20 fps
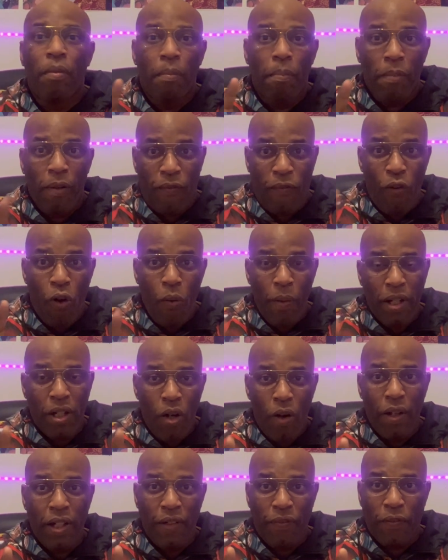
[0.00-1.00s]
before we
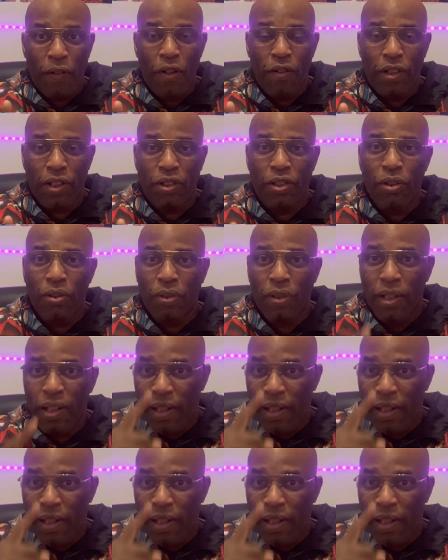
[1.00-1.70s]
go any further, too.